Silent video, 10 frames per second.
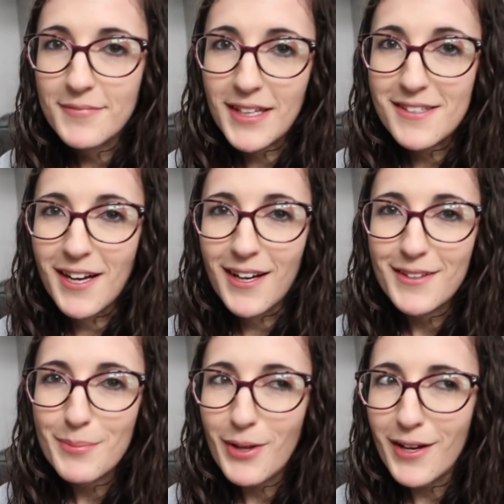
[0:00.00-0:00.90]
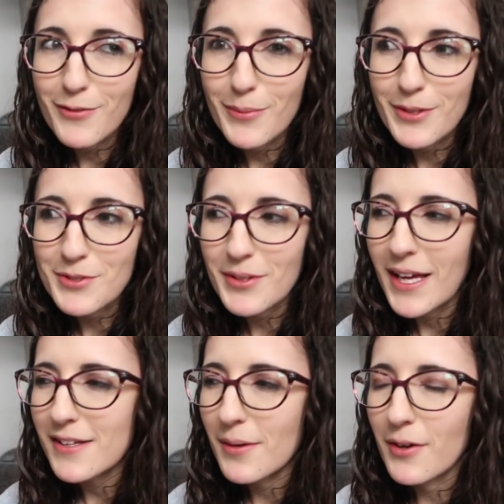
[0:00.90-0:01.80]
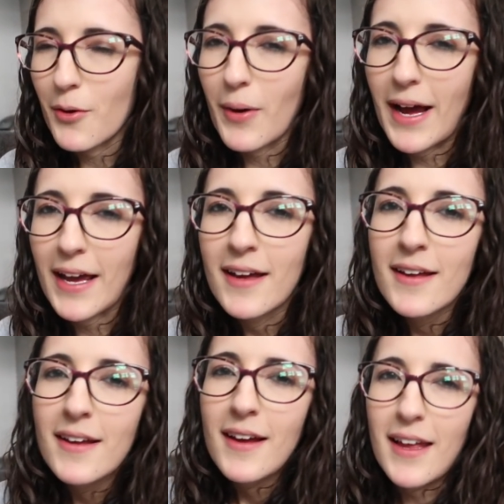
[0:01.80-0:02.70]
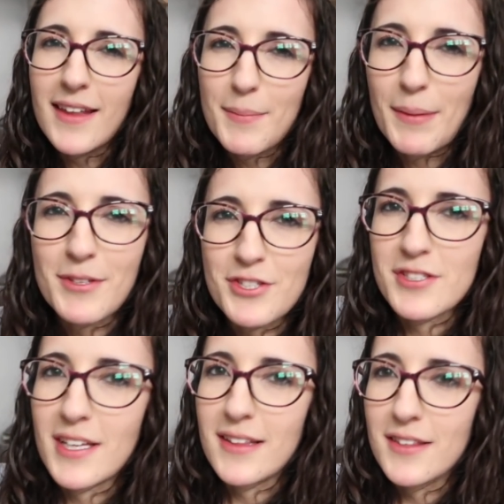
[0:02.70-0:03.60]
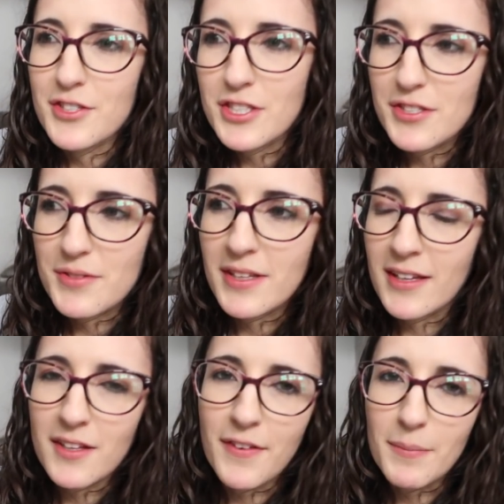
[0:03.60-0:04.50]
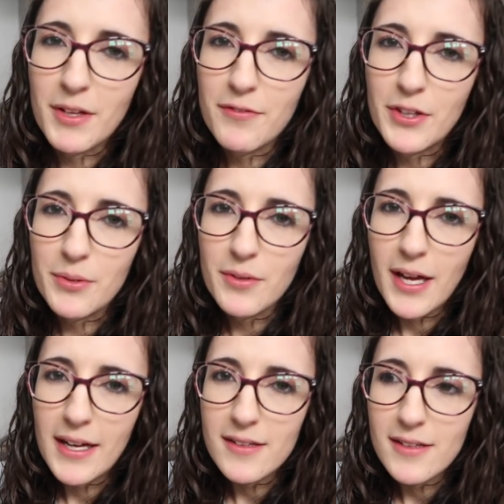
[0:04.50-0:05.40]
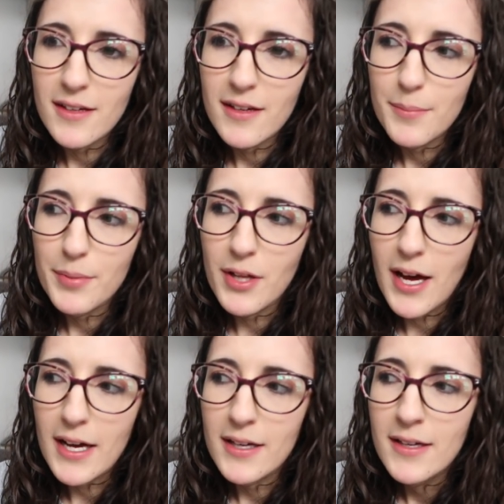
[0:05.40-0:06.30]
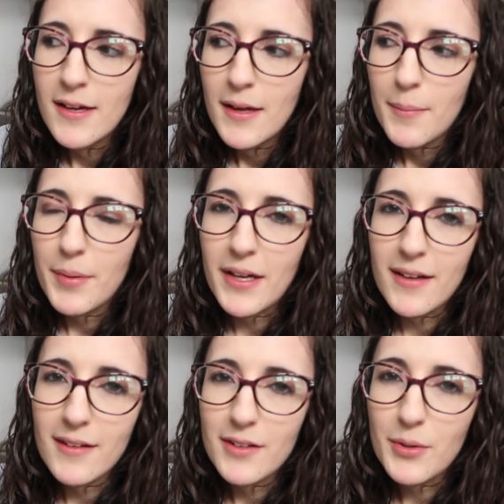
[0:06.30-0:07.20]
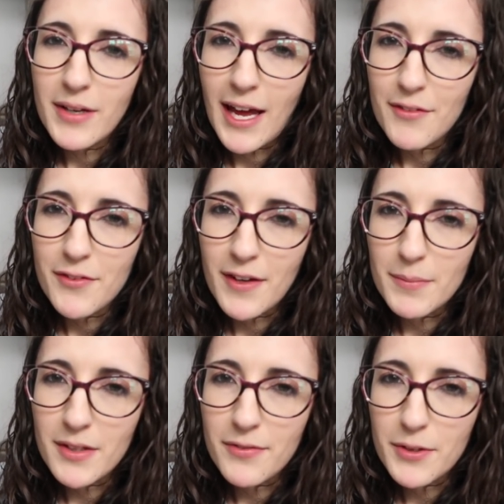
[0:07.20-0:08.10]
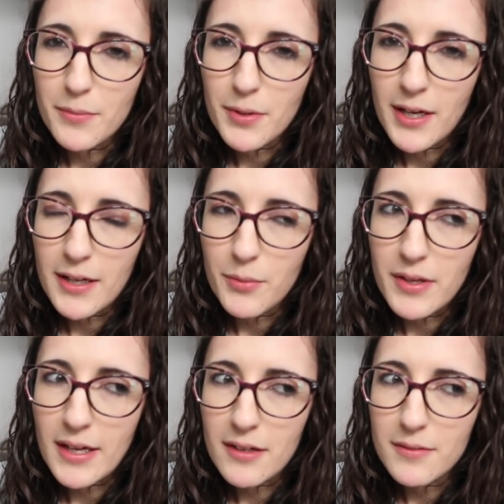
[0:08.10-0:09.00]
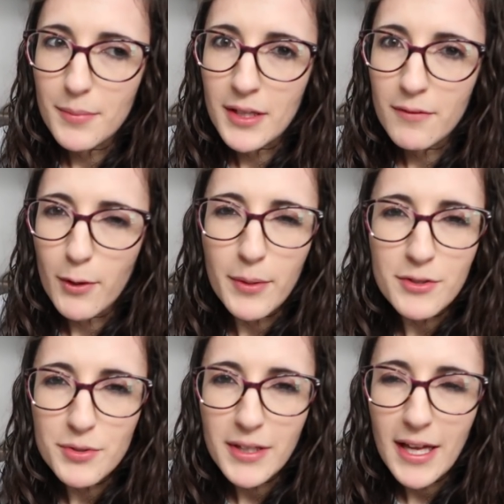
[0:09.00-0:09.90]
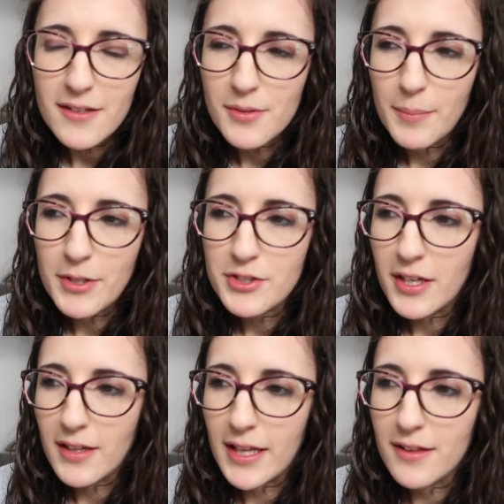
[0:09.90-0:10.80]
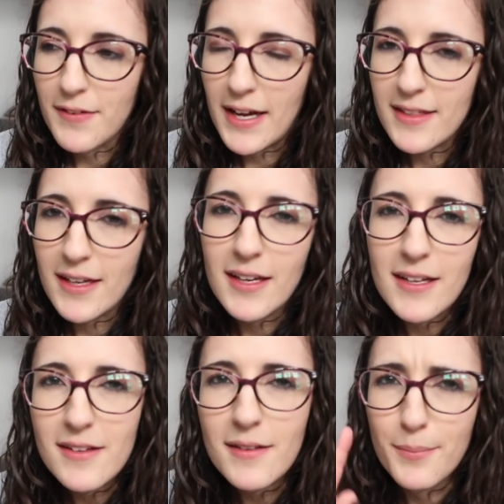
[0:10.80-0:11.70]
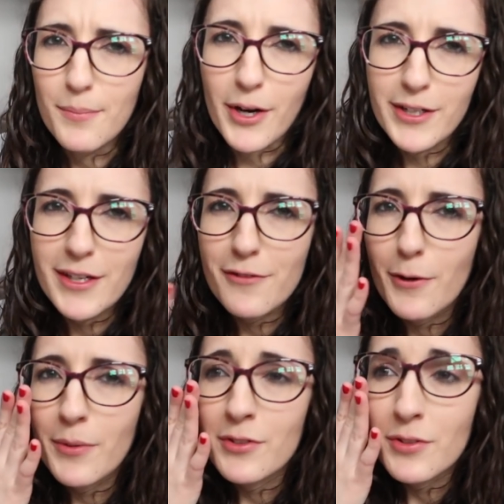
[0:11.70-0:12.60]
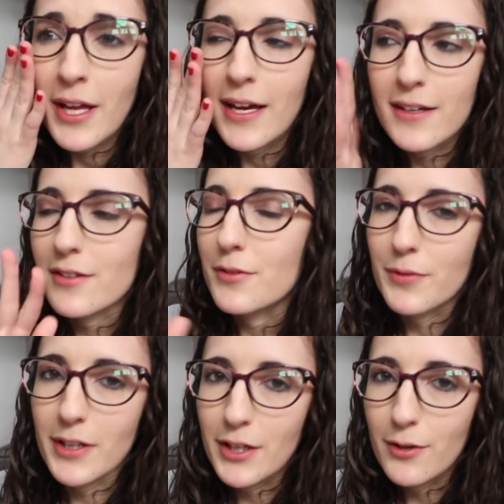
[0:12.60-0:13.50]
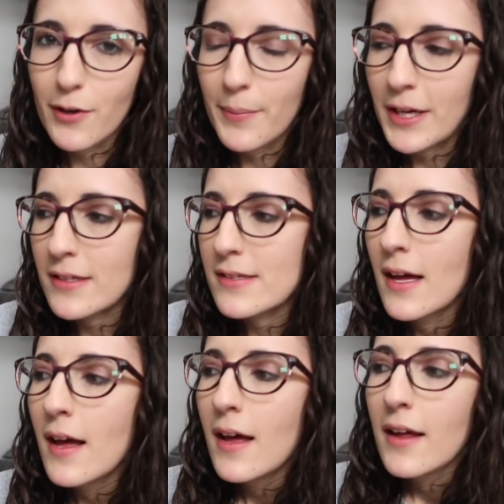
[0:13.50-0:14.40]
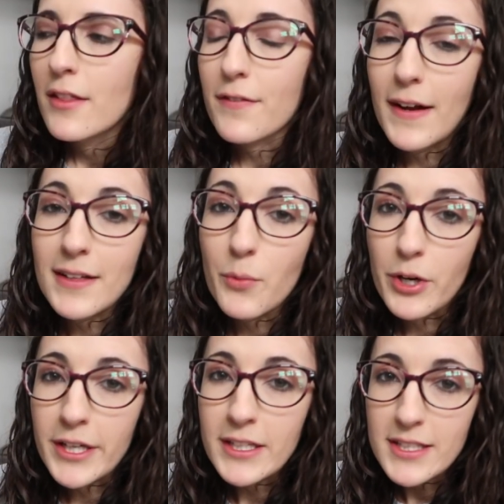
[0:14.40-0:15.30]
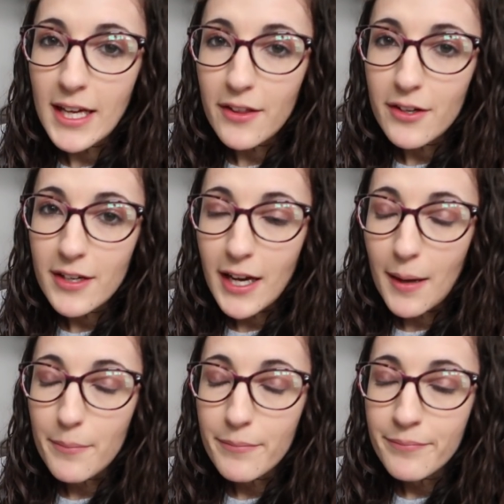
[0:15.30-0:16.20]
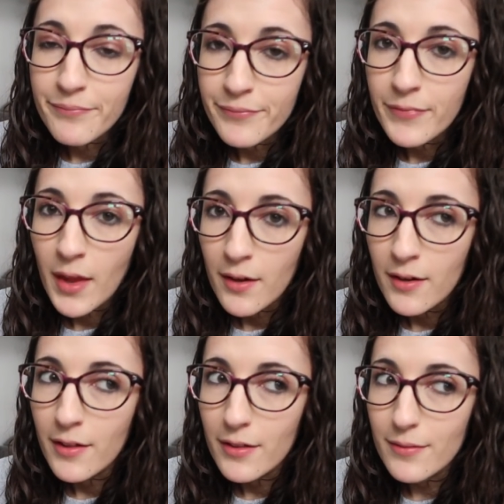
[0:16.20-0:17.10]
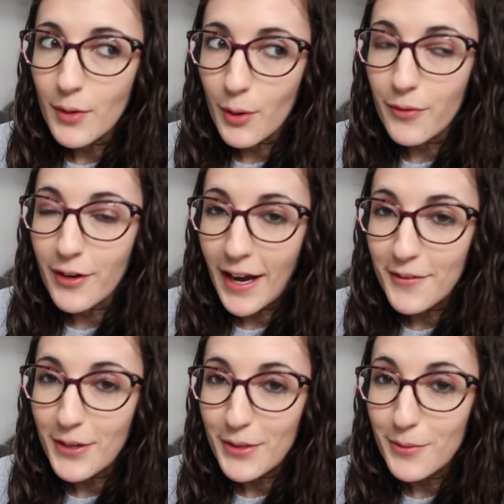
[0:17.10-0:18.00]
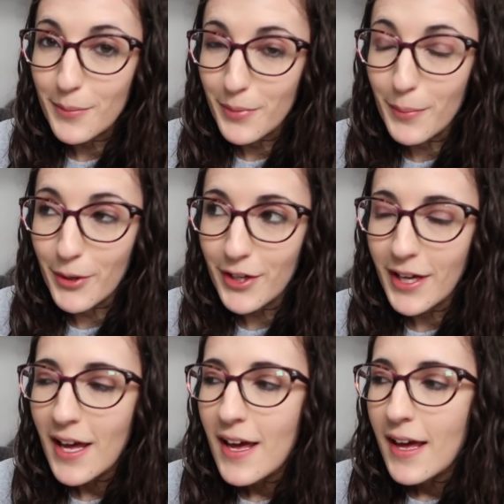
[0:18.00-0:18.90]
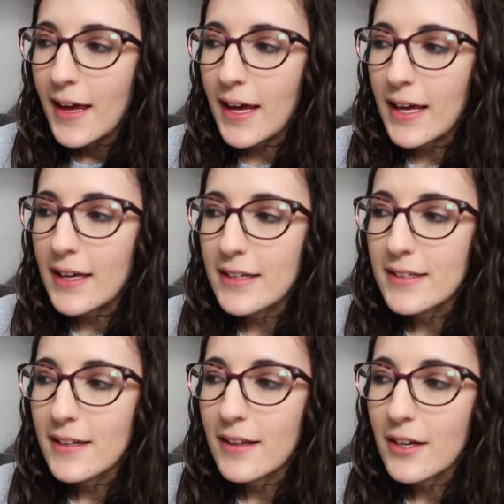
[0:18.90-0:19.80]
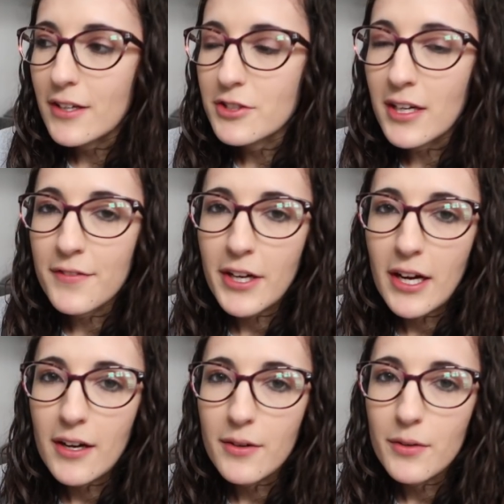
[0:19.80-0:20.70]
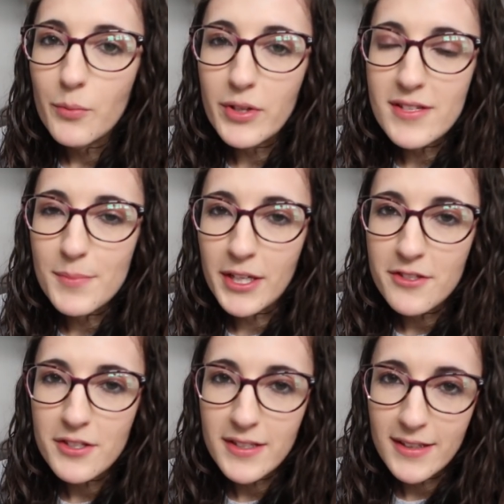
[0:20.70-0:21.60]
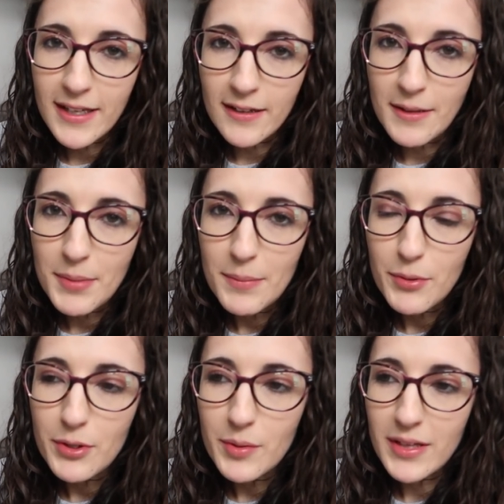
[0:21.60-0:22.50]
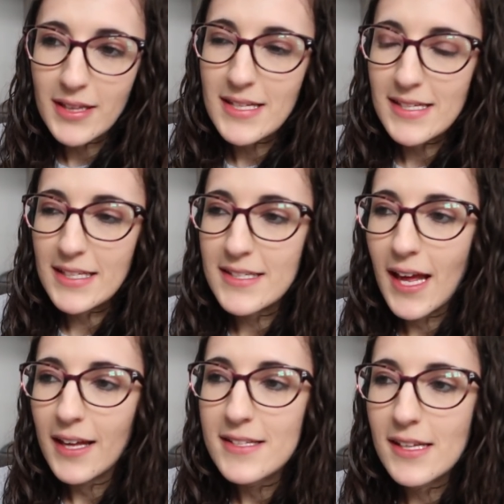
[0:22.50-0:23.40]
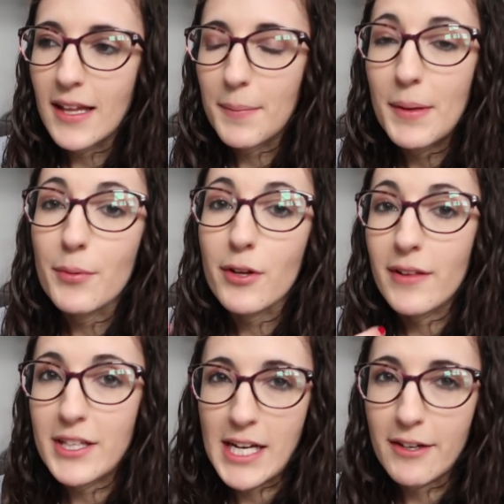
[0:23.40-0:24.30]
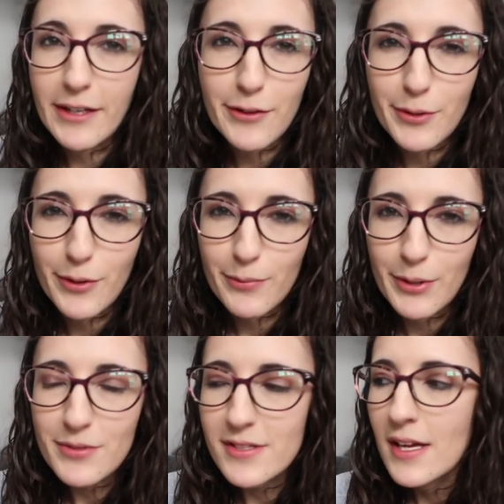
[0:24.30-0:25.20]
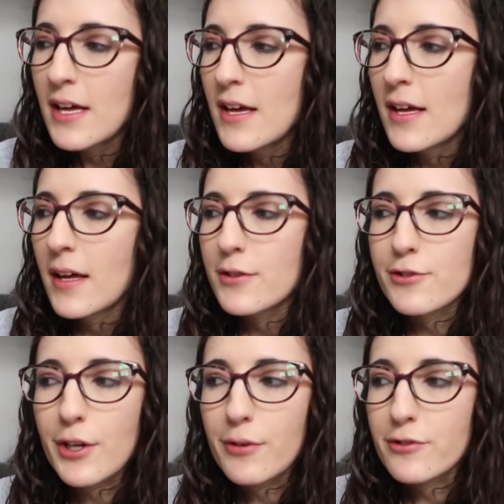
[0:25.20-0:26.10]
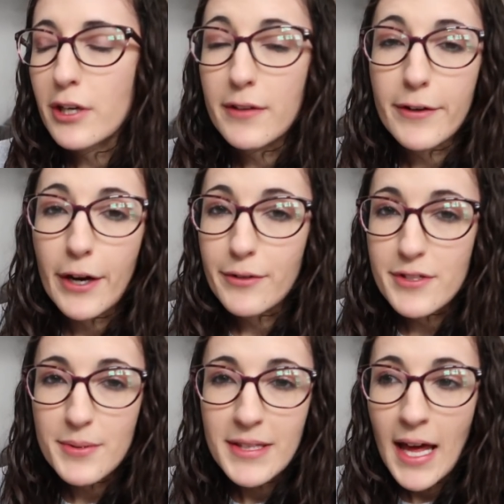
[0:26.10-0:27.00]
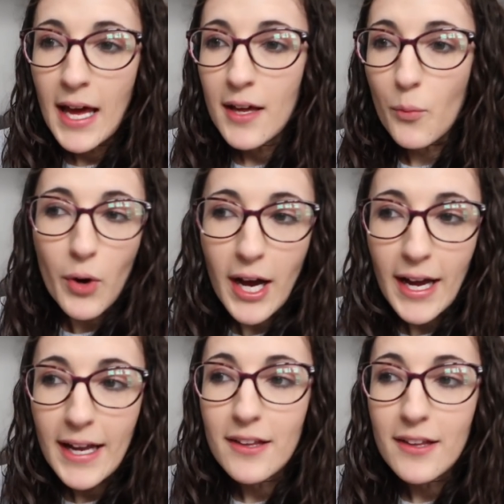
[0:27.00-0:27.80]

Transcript: That's not the plot of Romeo and Juliet, so I don't know why. I think maybe it's just like she's using like the family feud as a plot. But you can have a family feud plot without being Romeo and Juliet. So I'm not sure I like the fact that it is marketed as Romeo and Juliet because there's really no romance. They're finally working together and I'm over halfway through the book. And they're trying to figure out what this monster is that's killing people with like these insects. And like people are like tearing out their own throats. So they're trying to figure out who's doing that and why.